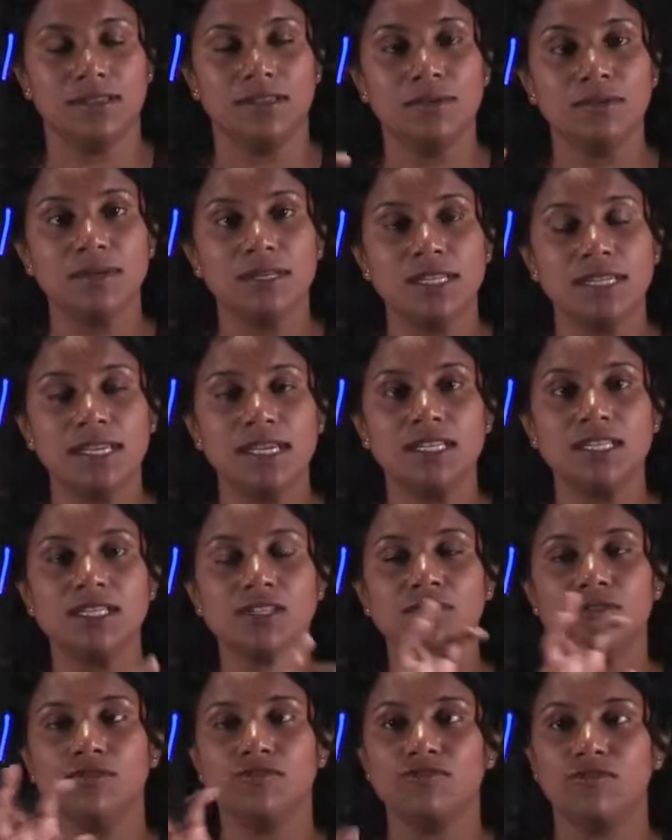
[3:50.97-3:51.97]
you need
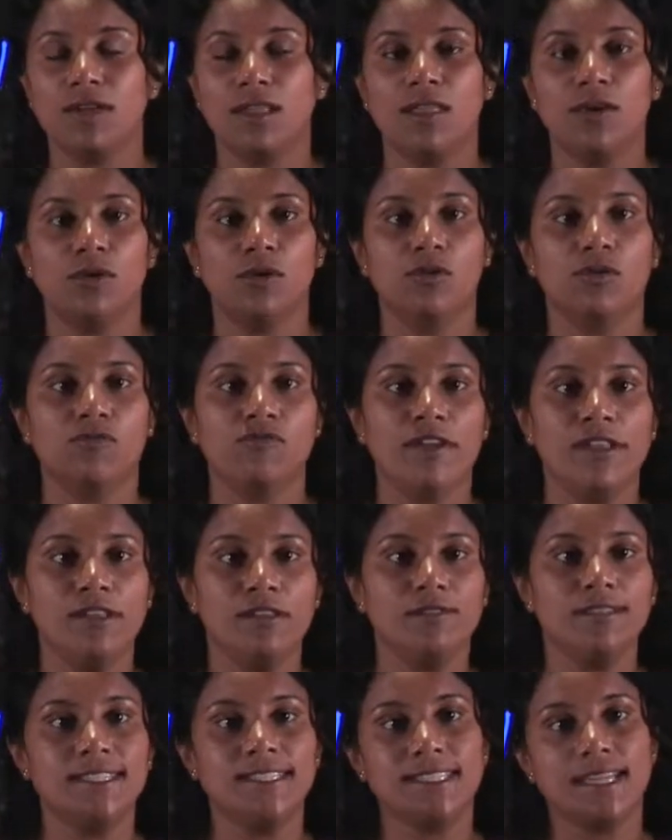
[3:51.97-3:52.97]
to follow when
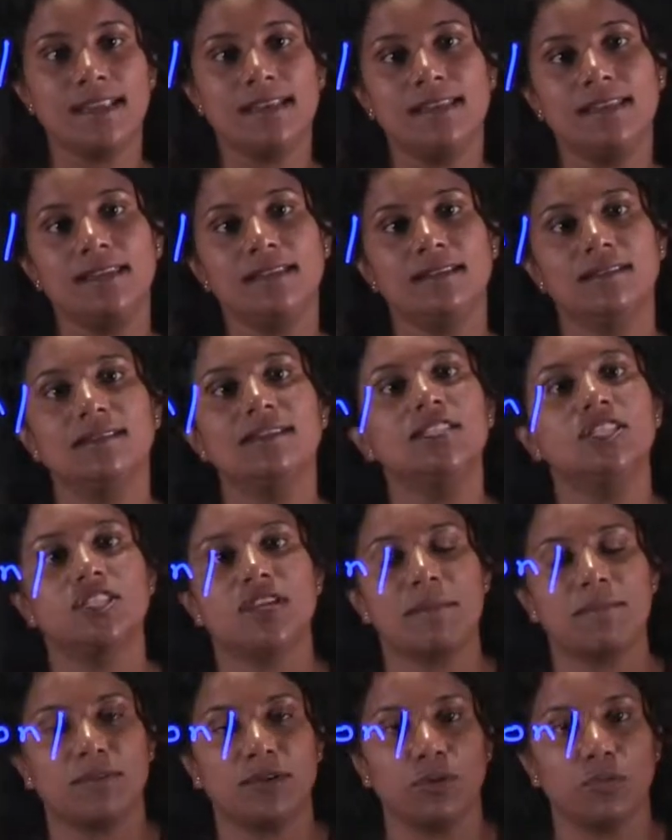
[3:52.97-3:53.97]
you study
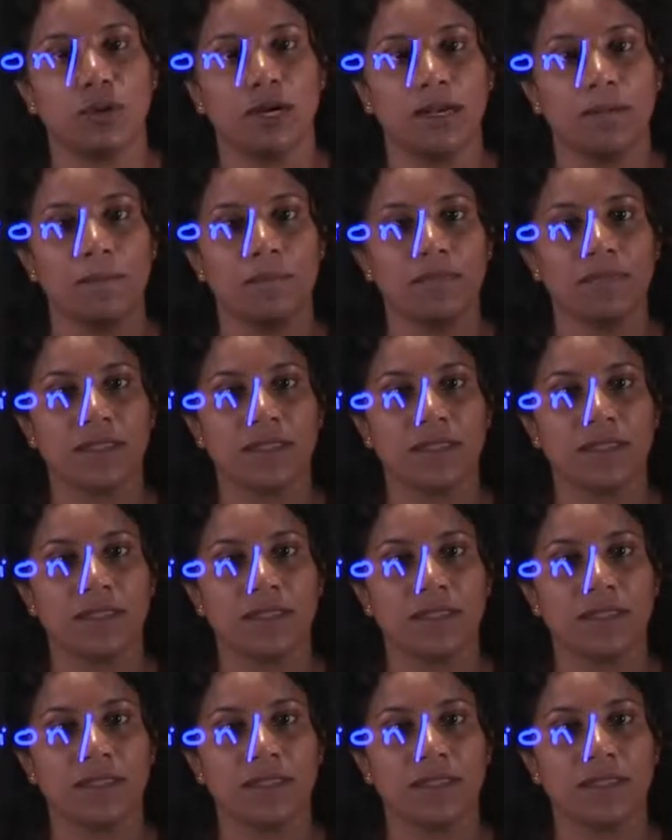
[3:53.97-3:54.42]
chapter 1.